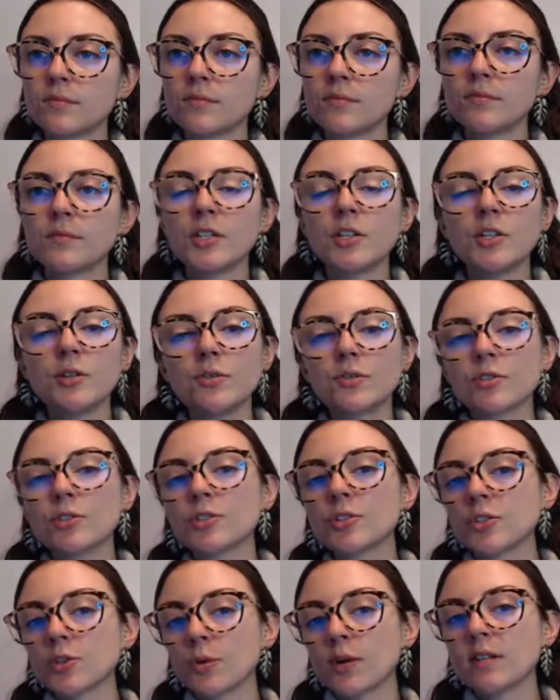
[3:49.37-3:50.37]
The
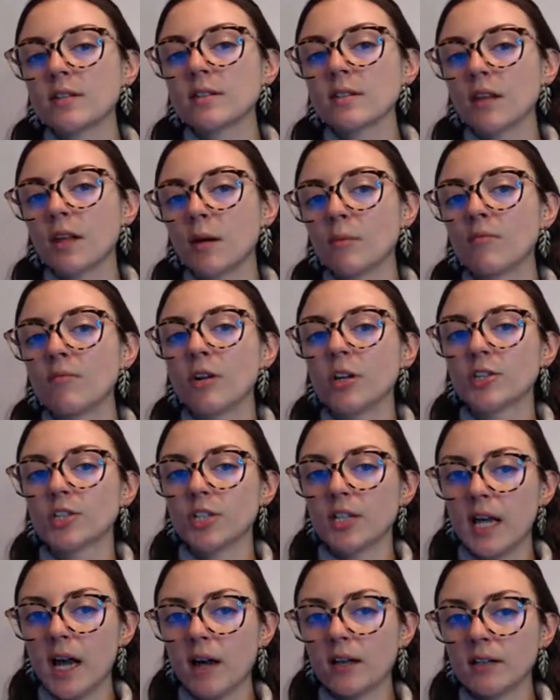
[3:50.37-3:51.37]
User's Choice Club
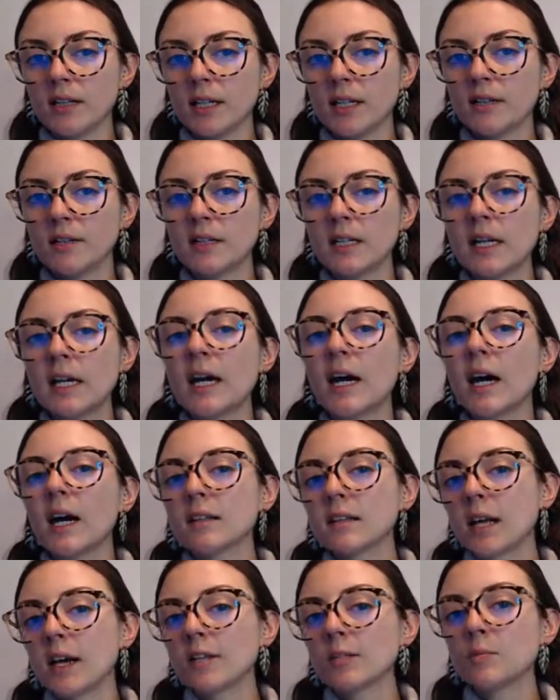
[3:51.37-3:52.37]
functionality
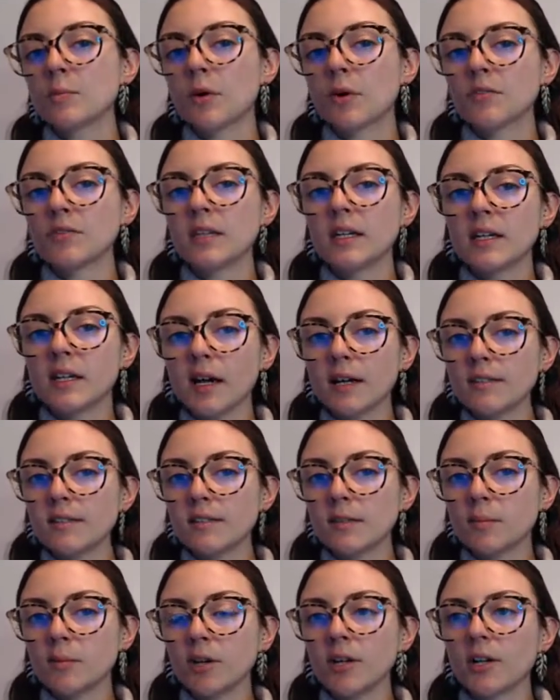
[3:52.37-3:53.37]
allows both the
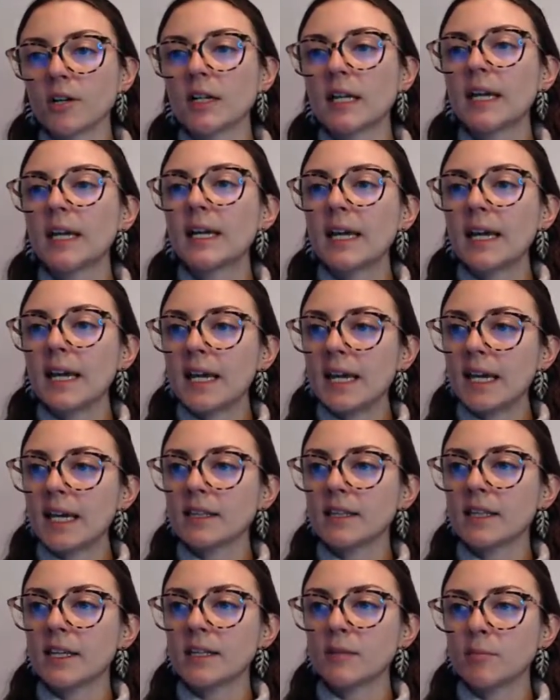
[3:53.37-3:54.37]
customer
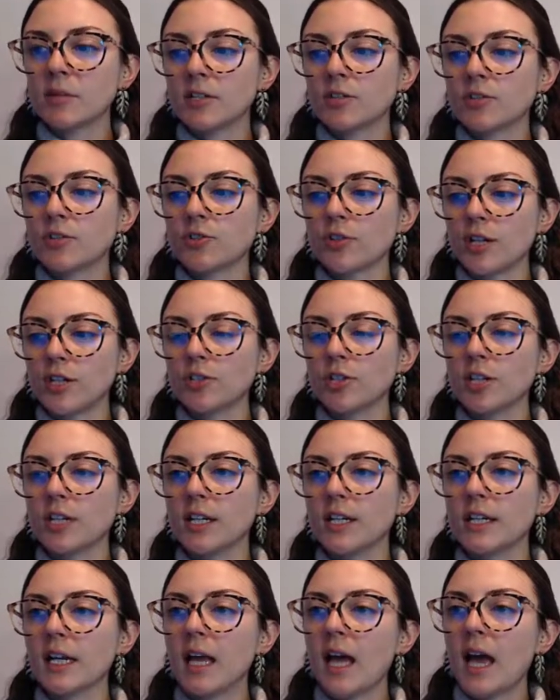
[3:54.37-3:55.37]
and the
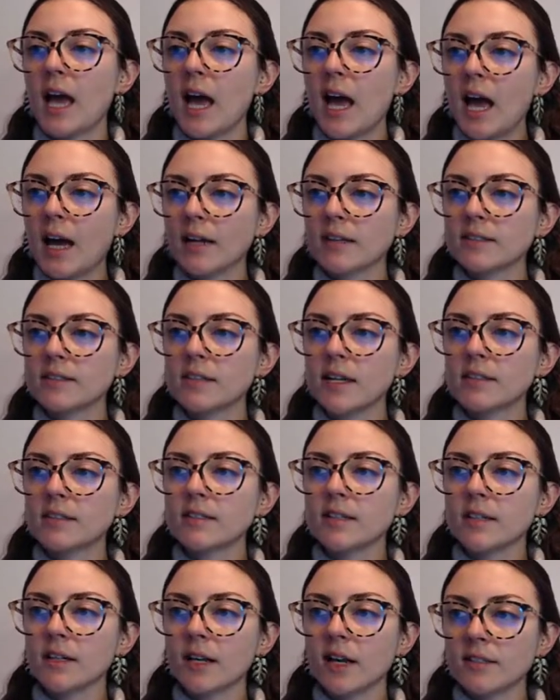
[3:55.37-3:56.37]
administration access
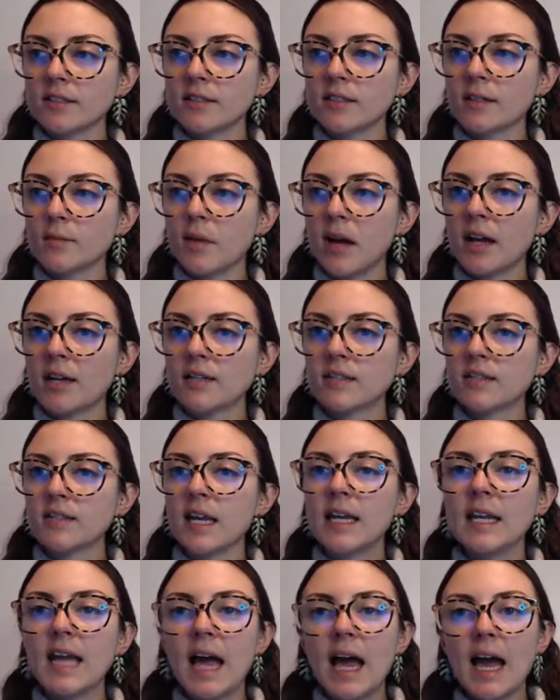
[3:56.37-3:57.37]
to customize
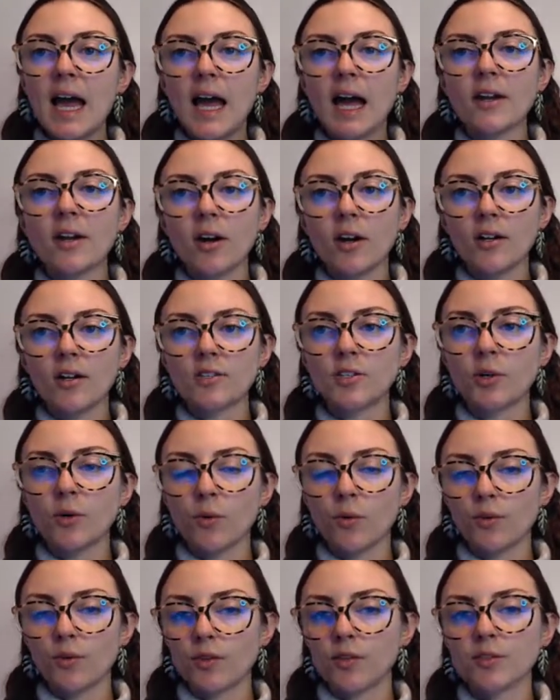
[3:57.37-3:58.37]
and add on to
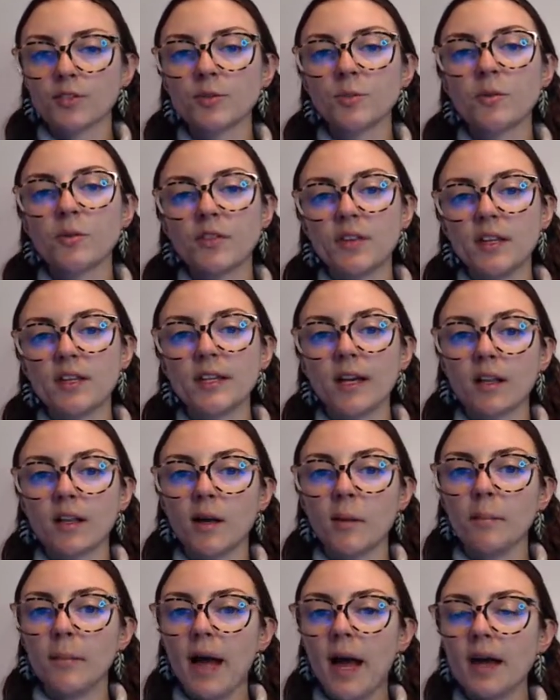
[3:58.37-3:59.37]
orders within the
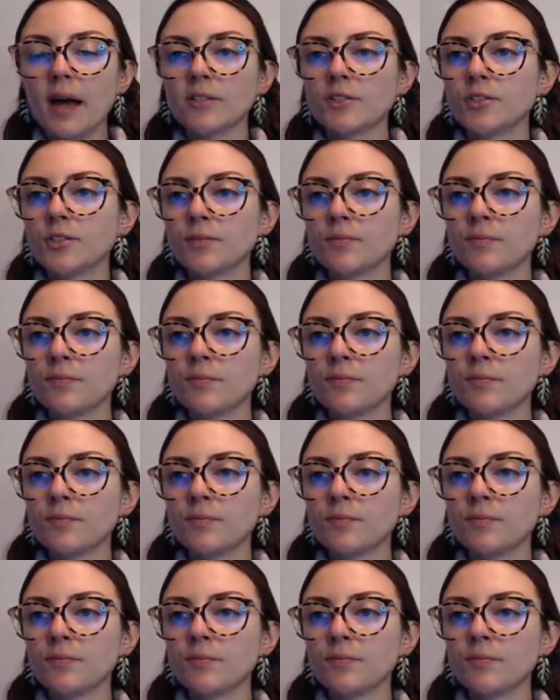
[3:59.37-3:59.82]
club batch.